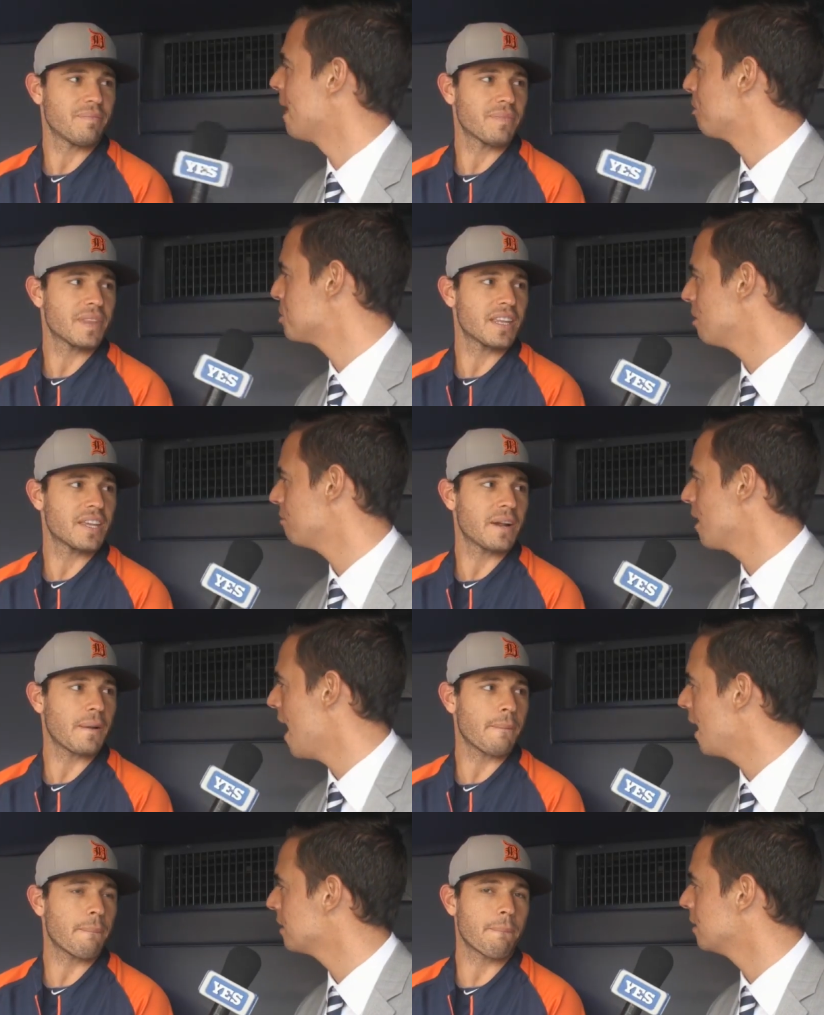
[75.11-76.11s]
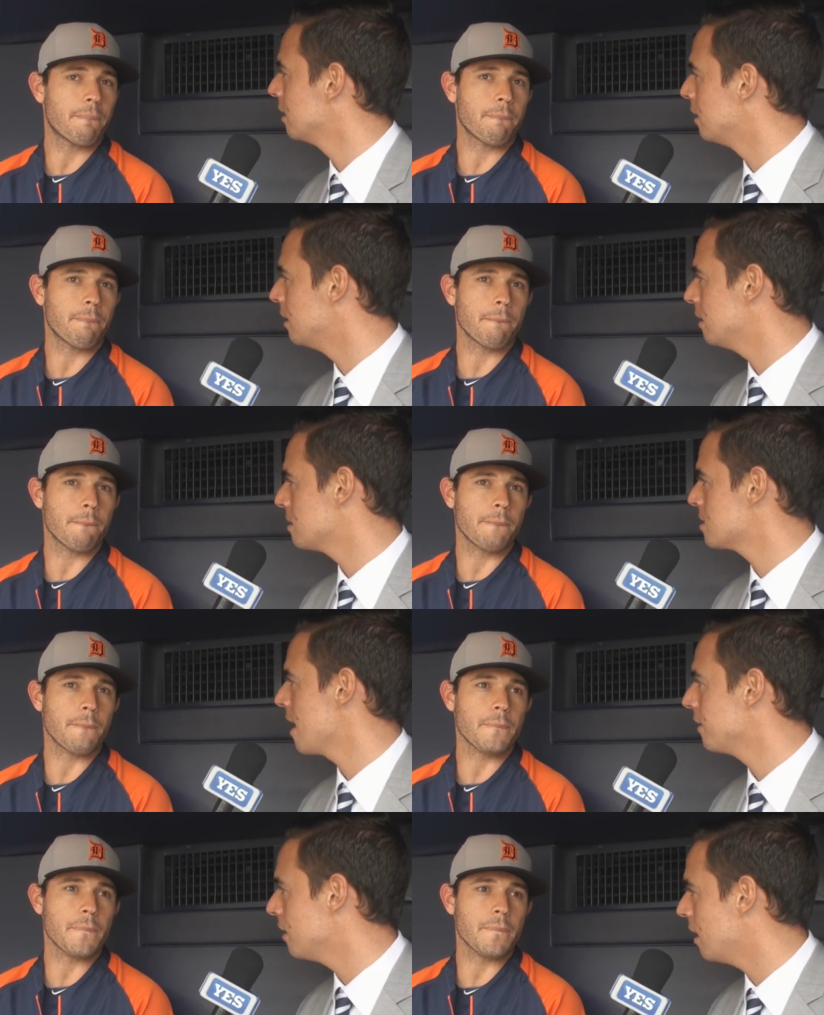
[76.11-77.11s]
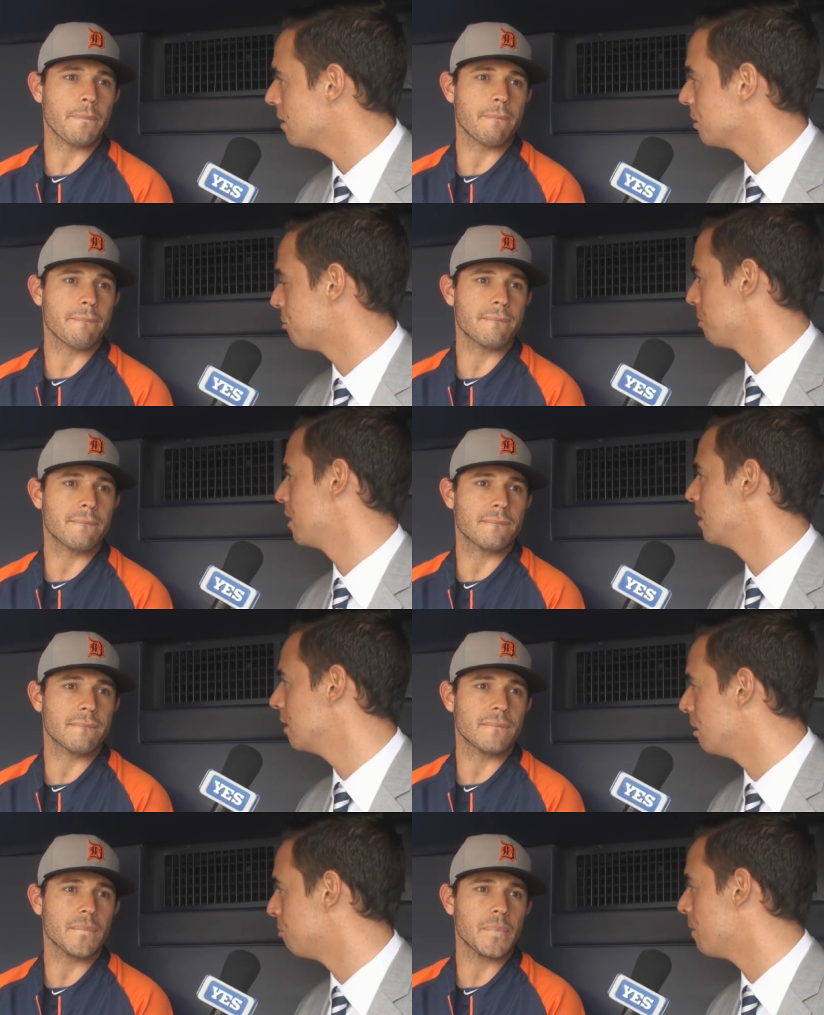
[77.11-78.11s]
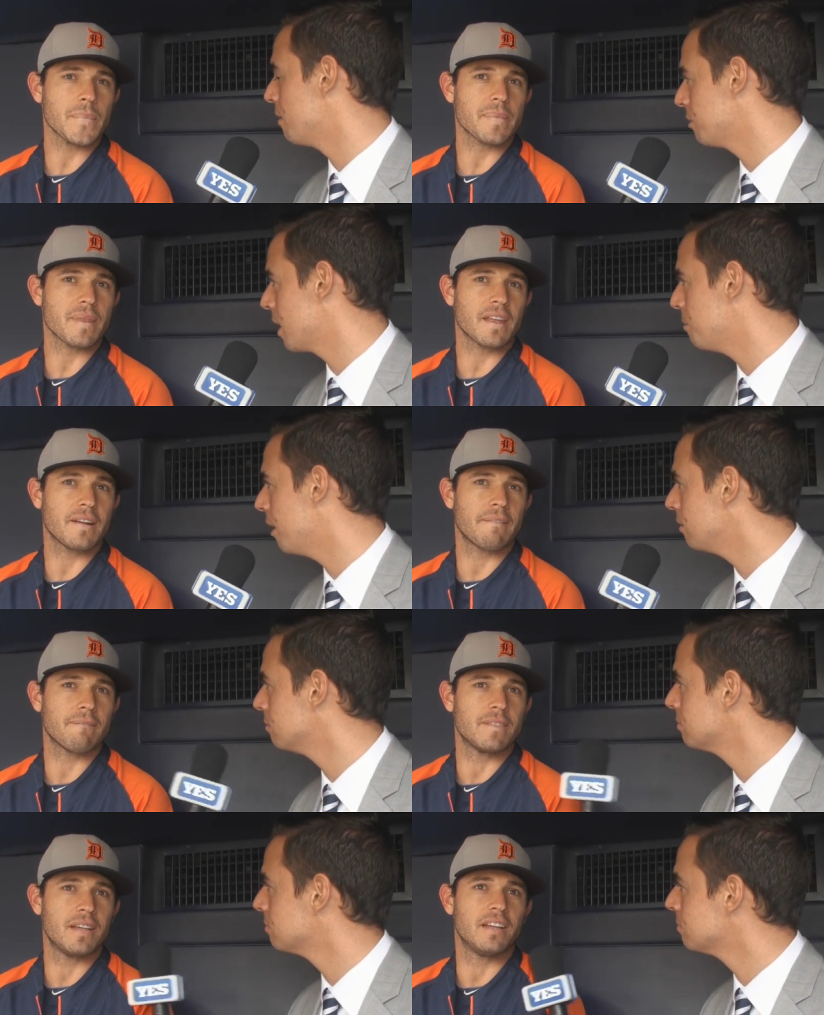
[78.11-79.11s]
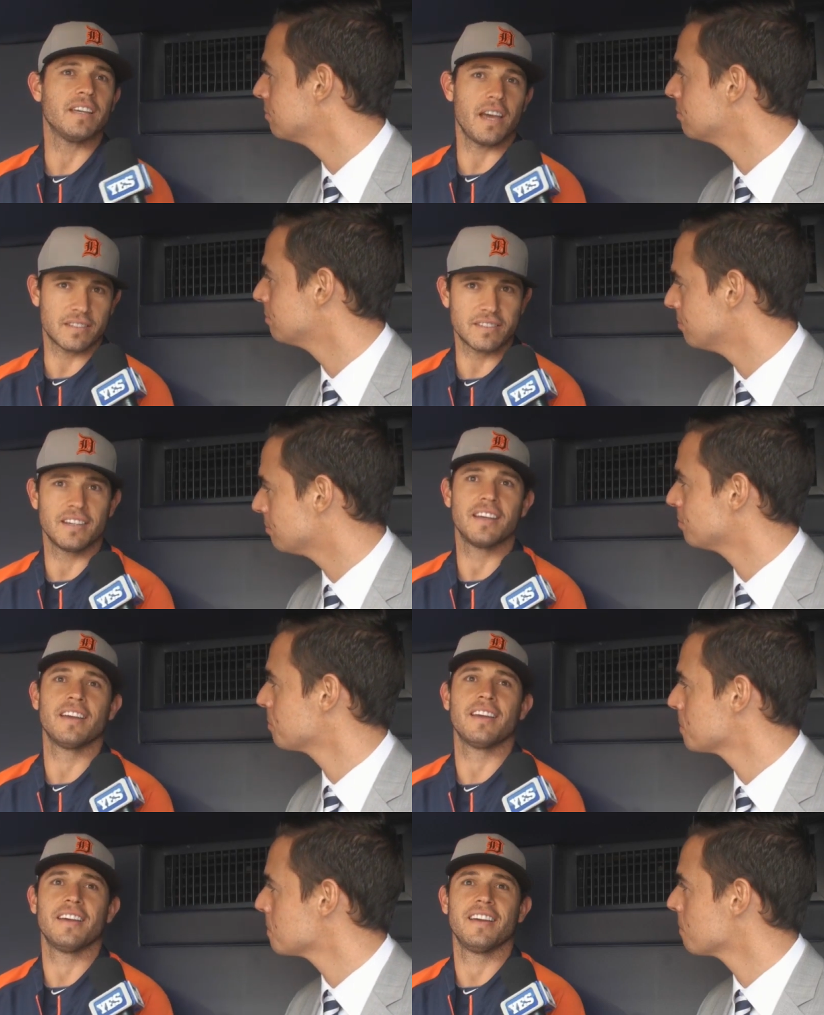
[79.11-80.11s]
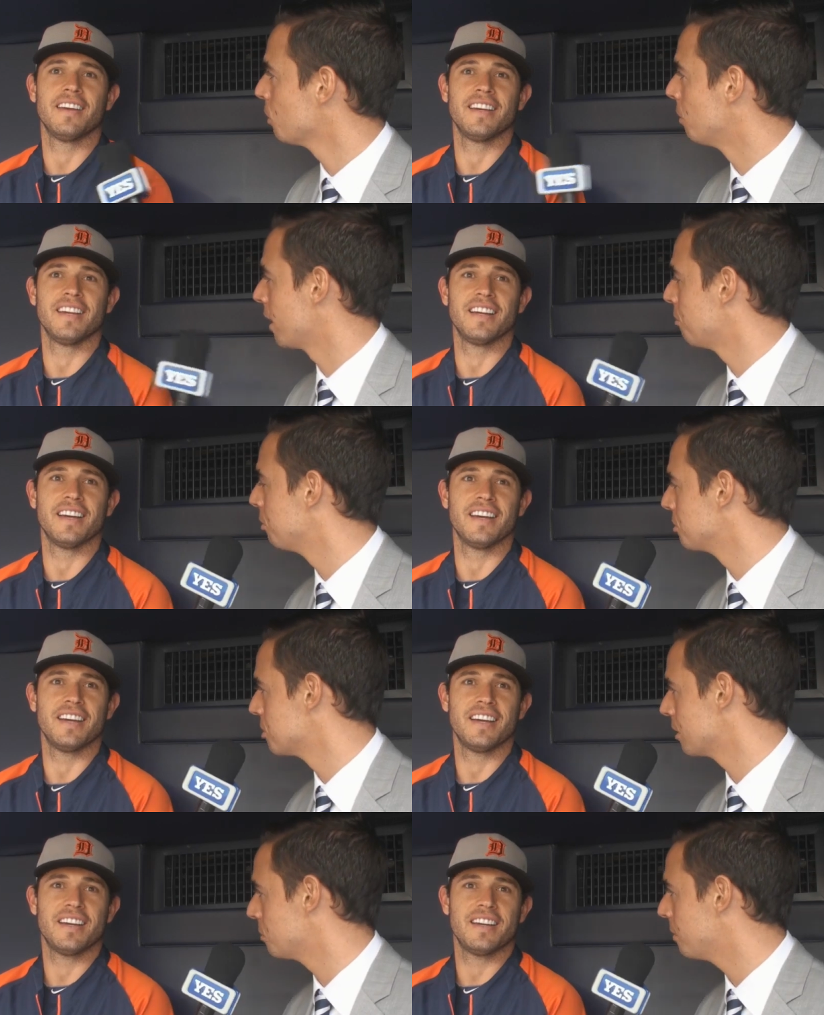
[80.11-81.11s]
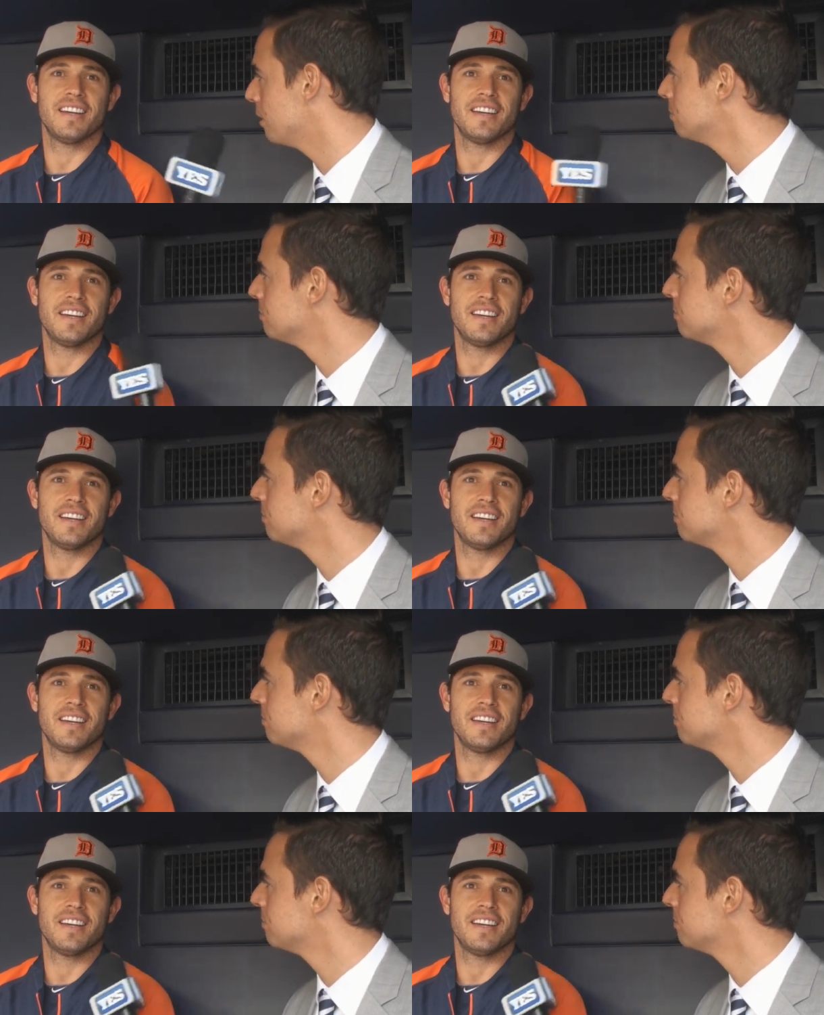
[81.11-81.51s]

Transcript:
Speaker 1: Now, would you ever act in a Sandlot 3 if one ever came out? Yes. What kind of role do you think you play?